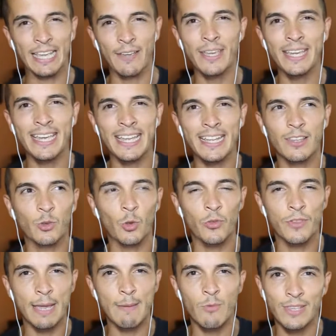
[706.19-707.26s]
giving it to
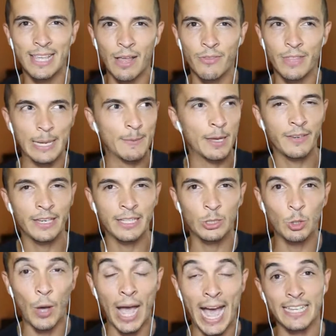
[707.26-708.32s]
them without them having
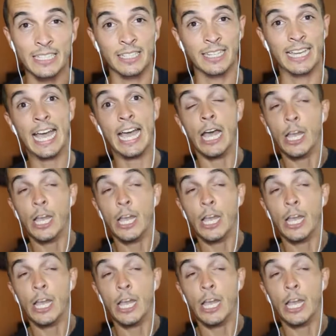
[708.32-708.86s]
to ask,